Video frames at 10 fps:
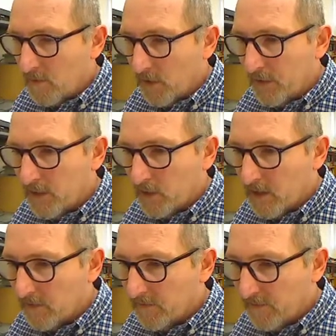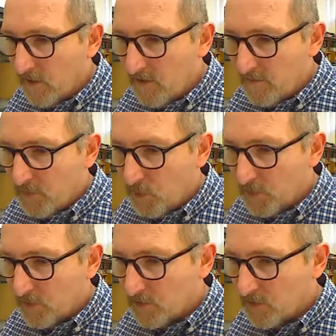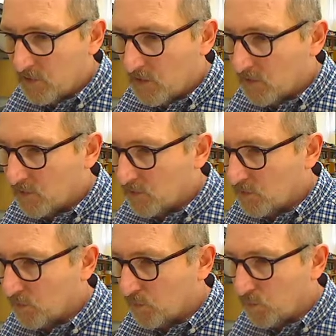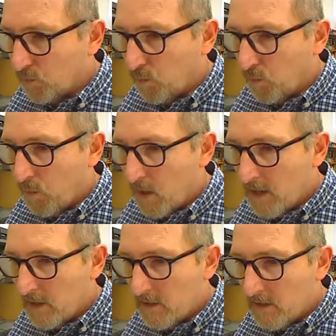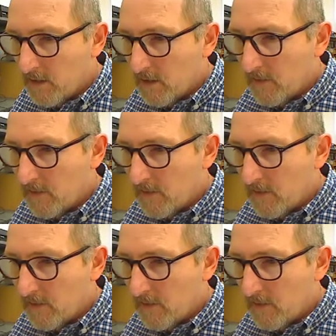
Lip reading: I think we had 5.61.